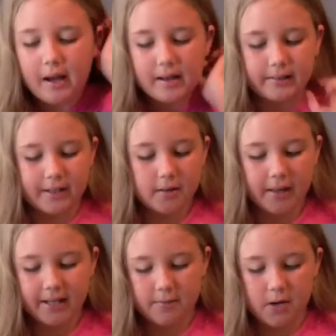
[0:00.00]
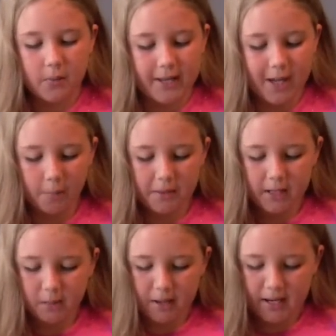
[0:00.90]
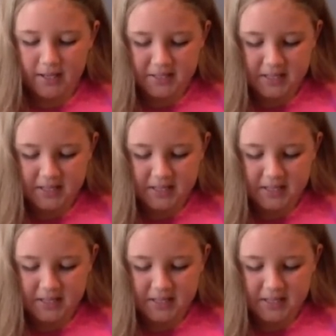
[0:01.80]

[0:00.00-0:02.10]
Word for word: And later that evening, when he helped the young man husk